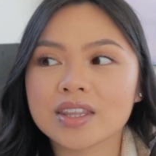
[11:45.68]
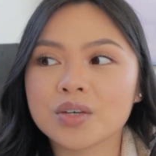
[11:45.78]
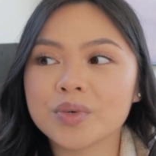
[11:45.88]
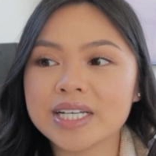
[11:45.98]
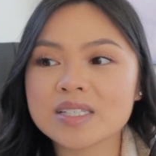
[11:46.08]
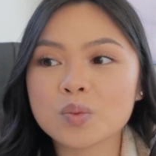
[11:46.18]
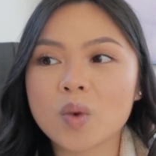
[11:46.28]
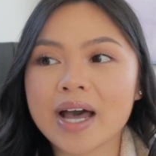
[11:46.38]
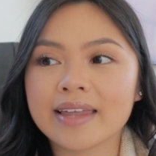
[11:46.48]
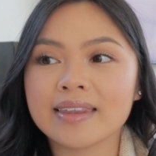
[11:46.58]
the reason
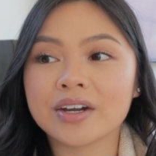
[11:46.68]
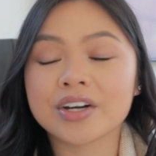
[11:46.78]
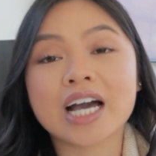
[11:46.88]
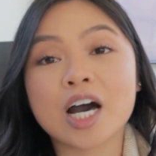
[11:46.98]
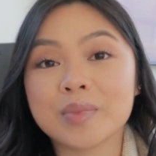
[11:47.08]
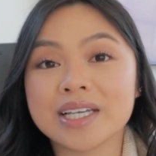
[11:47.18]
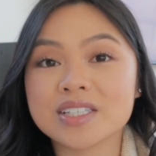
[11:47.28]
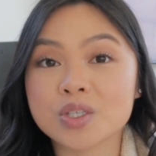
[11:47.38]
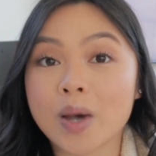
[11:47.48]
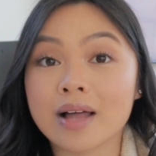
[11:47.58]
why they're coming
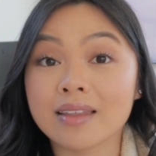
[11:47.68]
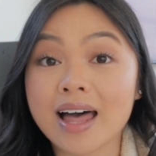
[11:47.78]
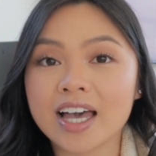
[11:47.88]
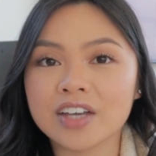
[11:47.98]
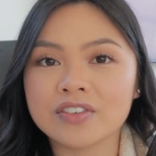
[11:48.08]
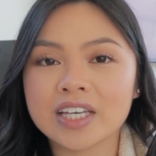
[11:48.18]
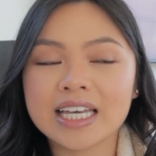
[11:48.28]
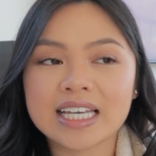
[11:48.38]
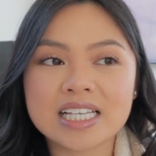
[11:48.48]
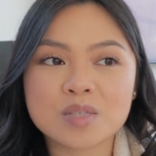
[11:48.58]
into our life
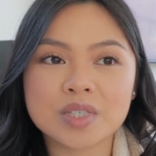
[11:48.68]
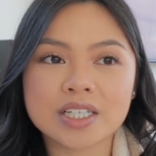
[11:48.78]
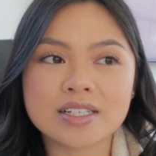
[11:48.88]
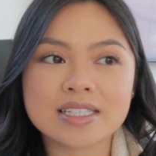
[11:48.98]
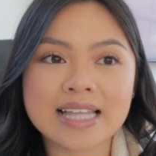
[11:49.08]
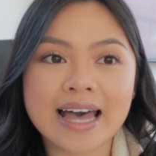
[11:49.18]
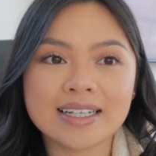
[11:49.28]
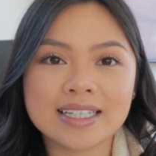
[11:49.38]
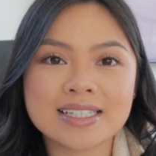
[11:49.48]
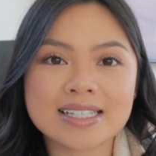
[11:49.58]
is because
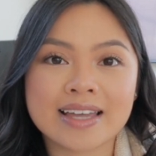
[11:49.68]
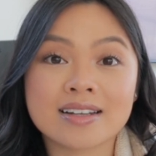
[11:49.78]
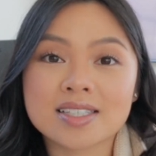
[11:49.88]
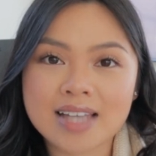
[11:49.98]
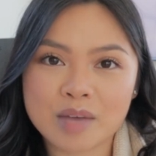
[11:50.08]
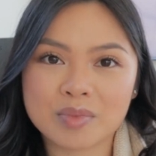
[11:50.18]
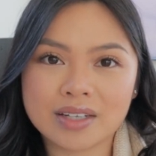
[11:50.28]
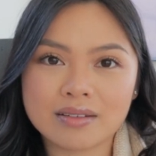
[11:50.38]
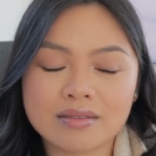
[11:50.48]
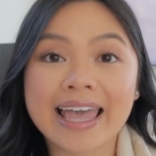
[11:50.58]
that is an assignment.